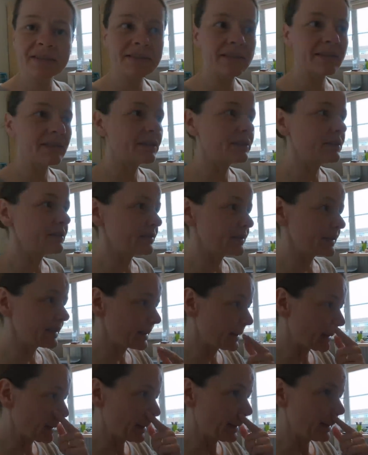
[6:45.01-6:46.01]
So
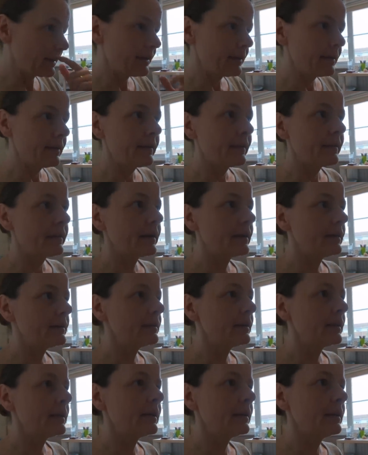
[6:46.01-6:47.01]
hopefully,
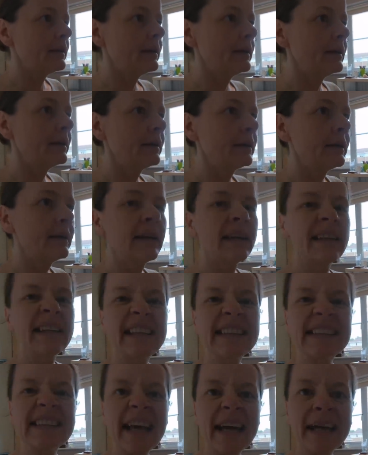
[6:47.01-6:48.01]
that'll
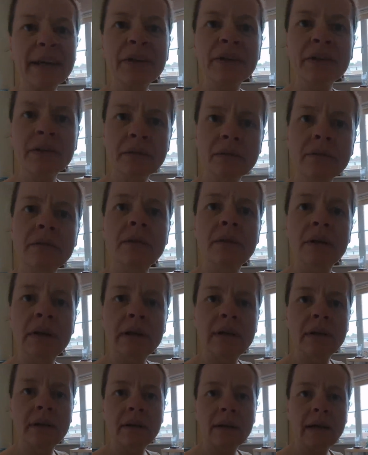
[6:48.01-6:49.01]
need an iron.
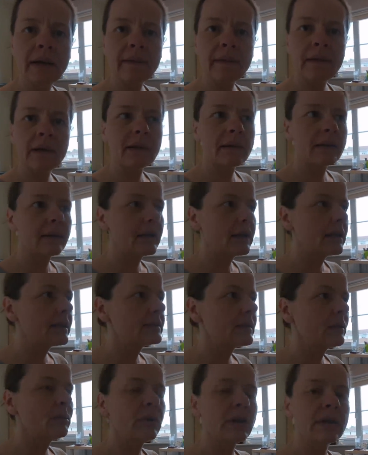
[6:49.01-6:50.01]
And then I can get
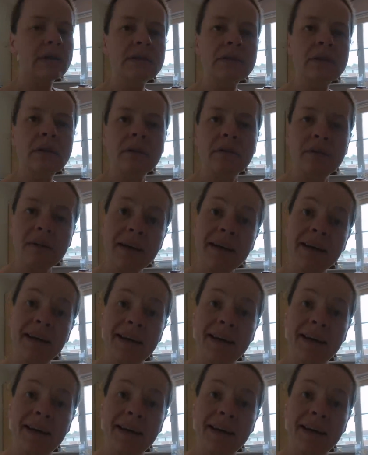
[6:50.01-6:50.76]
assembling stuff.